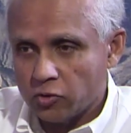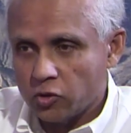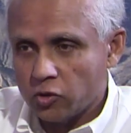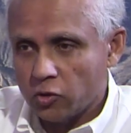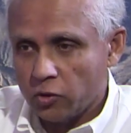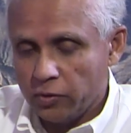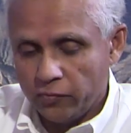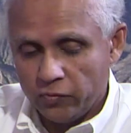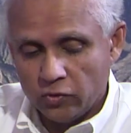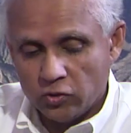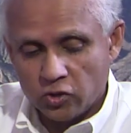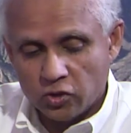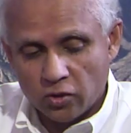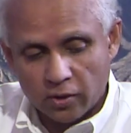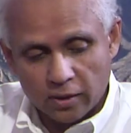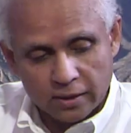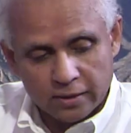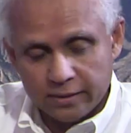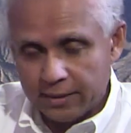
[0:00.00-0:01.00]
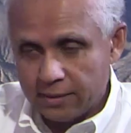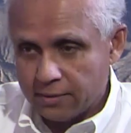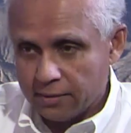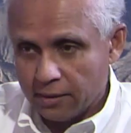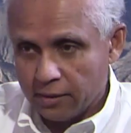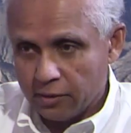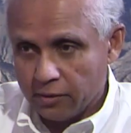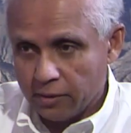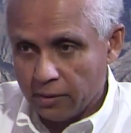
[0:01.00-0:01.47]
So if you start at this
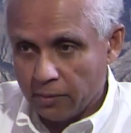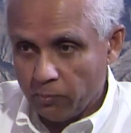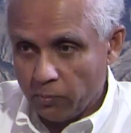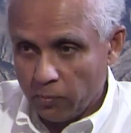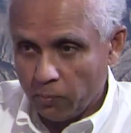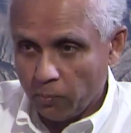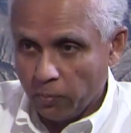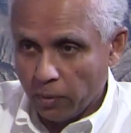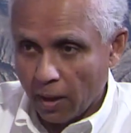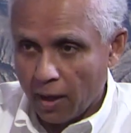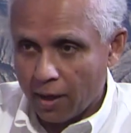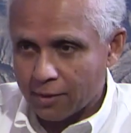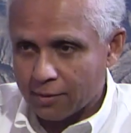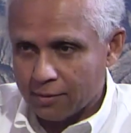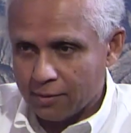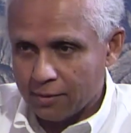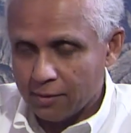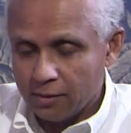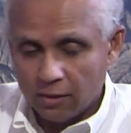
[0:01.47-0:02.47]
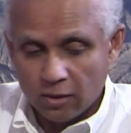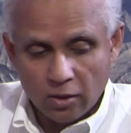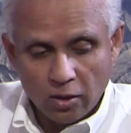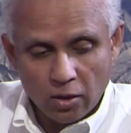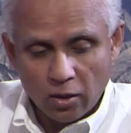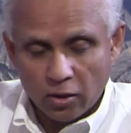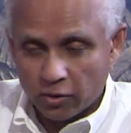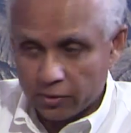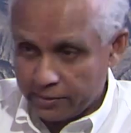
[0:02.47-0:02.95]
end of the block
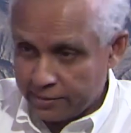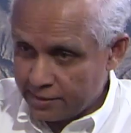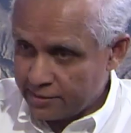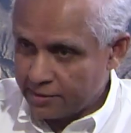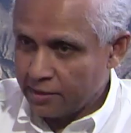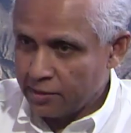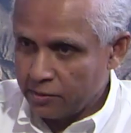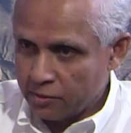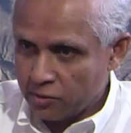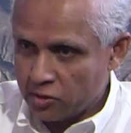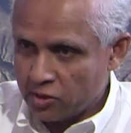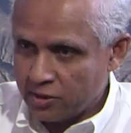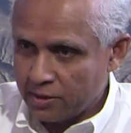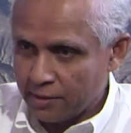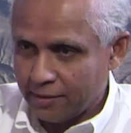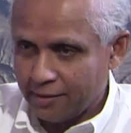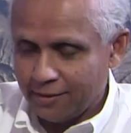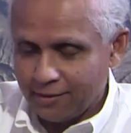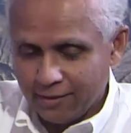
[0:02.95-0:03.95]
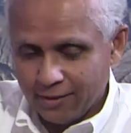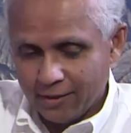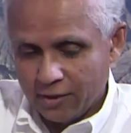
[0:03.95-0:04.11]
or this end of the city,